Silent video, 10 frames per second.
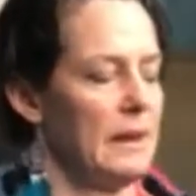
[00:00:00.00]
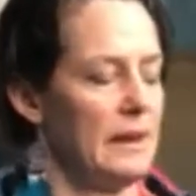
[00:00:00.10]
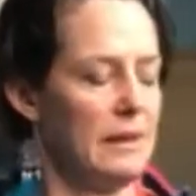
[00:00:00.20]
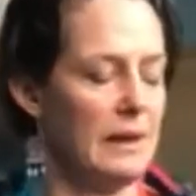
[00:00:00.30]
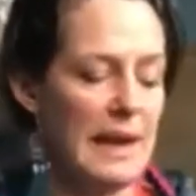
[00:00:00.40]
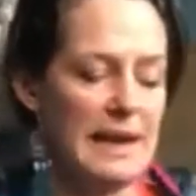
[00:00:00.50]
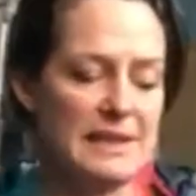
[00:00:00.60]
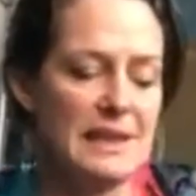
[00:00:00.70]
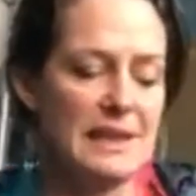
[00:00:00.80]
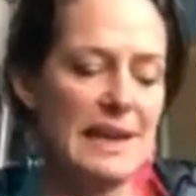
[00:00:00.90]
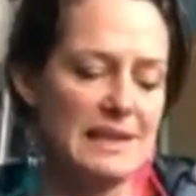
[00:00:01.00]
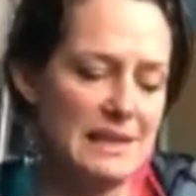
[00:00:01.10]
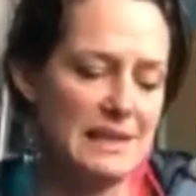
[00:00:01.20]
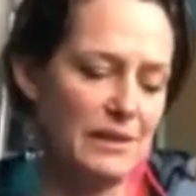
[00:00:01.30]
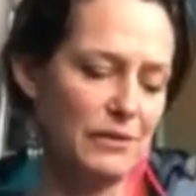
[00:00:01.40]
less
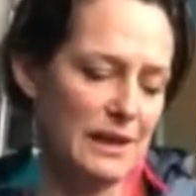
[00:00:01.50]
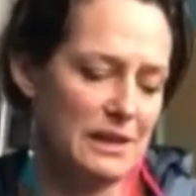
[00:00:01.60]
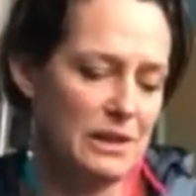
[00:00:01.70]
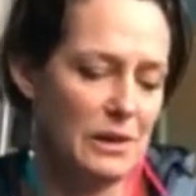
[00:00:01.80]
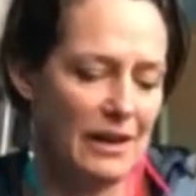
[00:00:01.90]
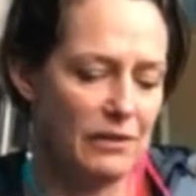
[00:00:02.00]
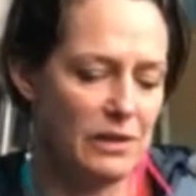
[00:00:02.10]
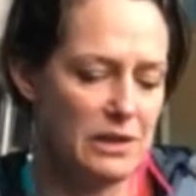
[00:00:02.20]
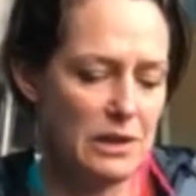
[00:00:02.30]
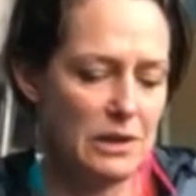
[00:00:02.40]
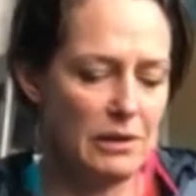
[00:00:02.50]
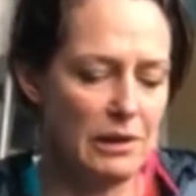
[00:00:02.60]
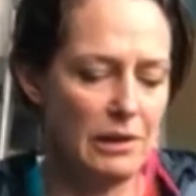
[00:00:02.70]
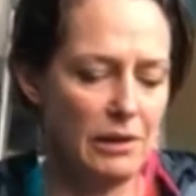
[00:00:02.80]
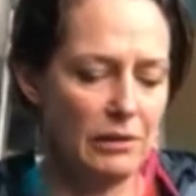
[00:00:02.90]
defects you have as you go
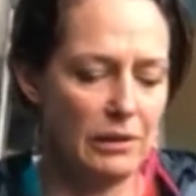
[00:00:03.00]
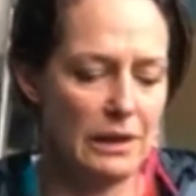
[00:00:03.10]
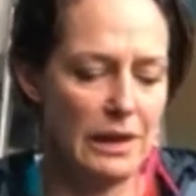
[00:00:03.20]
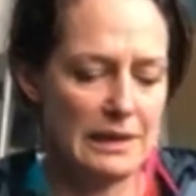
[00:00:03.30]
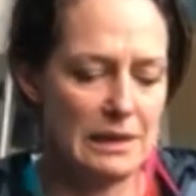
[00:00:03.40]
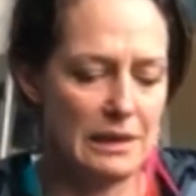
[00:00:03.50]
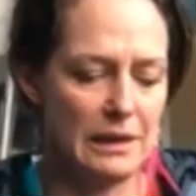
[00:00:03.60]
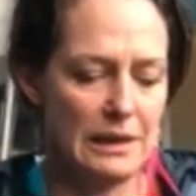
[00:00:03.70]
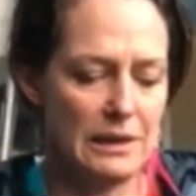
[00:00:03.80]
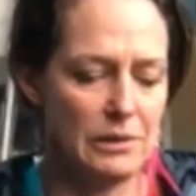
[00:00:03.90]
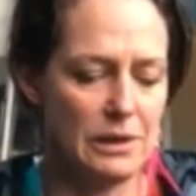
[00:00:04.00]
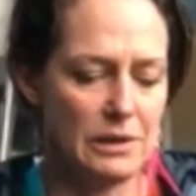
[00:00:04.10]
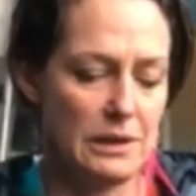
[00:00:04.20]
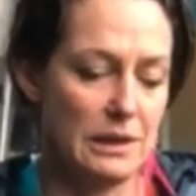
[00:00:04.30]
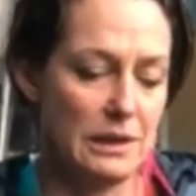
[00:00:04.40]
along, the less likely you are
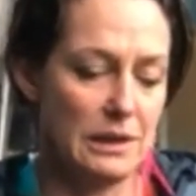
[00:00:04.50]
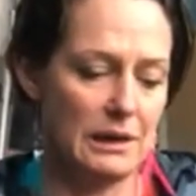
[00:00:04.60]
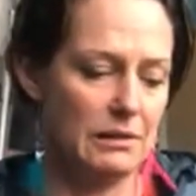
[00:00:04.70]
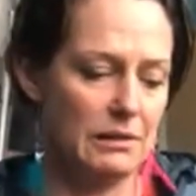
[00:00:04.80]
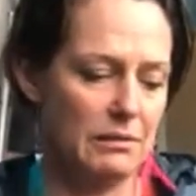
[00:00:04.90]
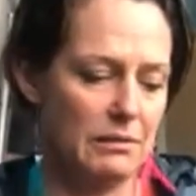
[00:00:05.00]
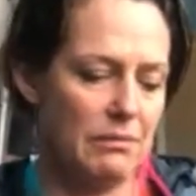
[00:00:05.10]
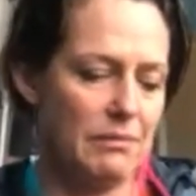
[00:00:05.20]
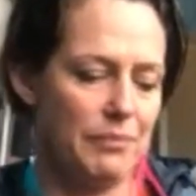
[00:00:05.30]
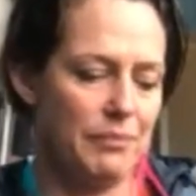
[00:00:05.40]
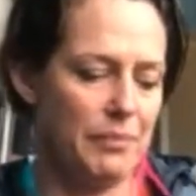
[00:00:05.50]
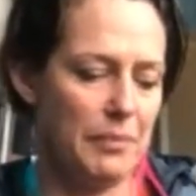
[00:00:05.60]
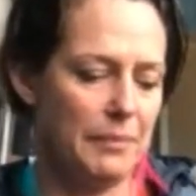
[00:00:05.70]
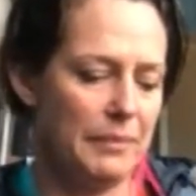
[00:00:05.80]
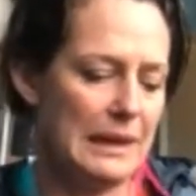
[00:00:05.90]
to get
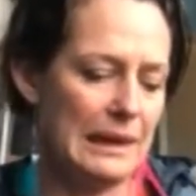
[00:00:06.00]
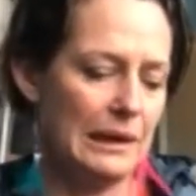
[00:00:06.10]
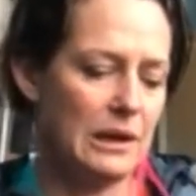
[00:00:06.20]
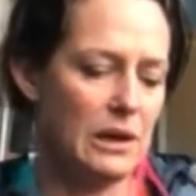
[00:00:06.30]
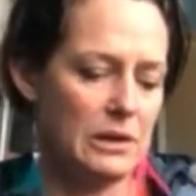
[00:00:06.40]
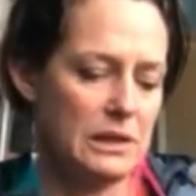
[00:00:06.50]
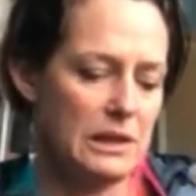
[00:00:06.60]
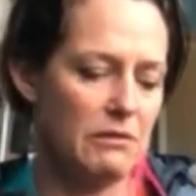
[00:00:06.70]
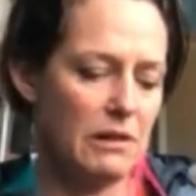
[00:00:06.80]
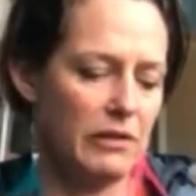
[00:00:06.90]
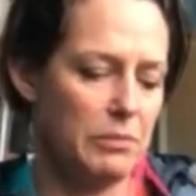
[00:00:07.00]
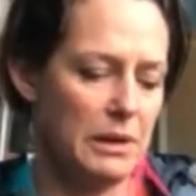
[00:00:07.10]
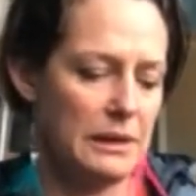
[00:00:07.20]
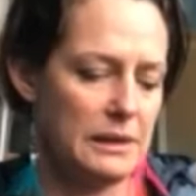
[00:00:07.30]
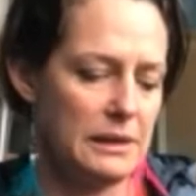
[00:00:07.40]
little nasty rough
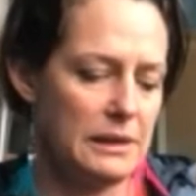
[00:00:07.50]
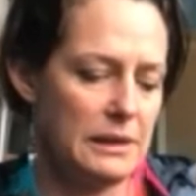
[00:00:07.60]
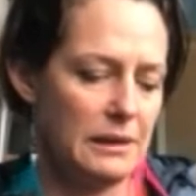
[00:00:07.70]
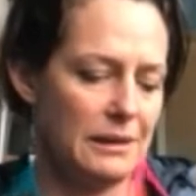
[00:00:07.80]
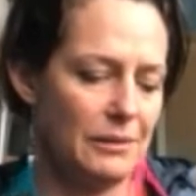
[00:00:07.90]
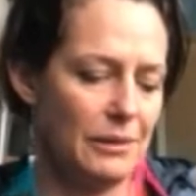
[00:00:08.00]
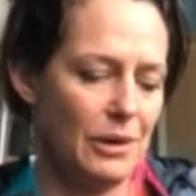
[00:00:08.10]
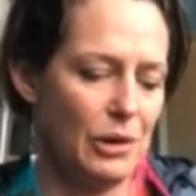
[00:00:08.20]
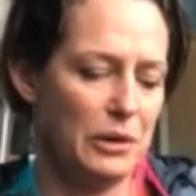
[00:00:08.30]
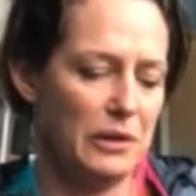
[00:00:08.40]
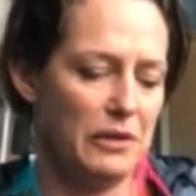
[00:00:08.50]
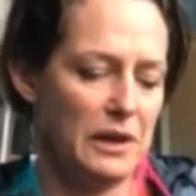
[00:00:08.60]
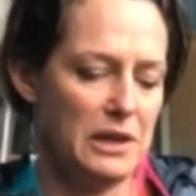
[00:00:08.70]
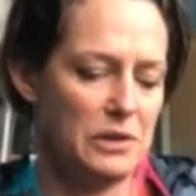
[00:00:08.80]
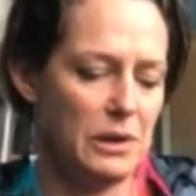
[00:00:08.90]
bits on the
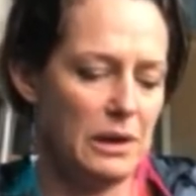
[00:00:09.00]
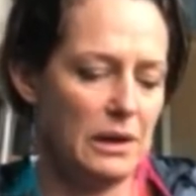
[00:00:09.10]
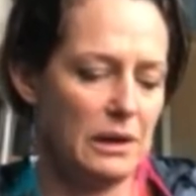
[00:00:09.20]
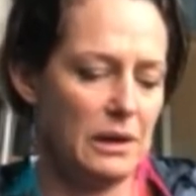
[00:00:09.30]
finished work.